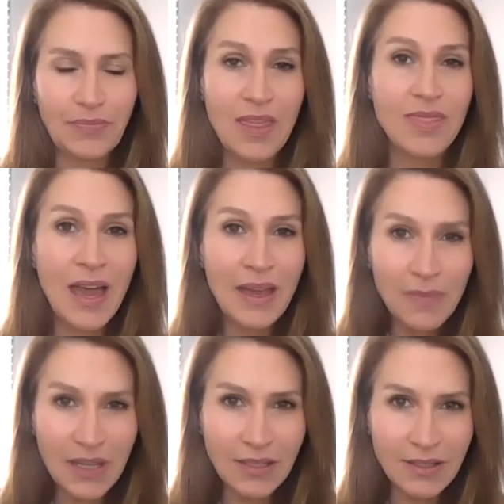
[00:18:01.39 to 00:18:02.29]
And that
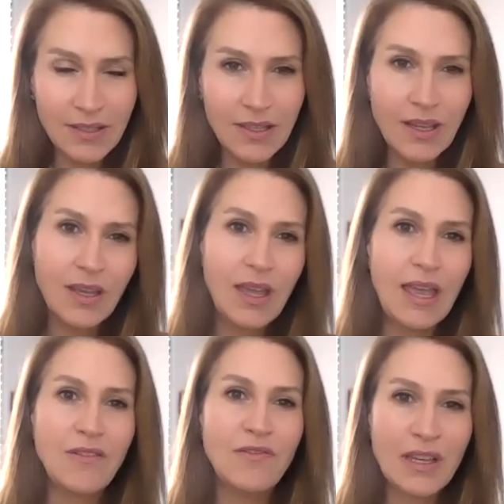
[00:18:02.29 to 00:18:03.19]
means
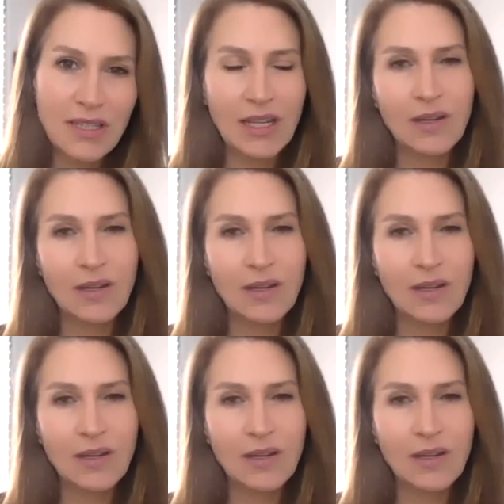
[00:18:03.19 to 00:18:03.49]
investing in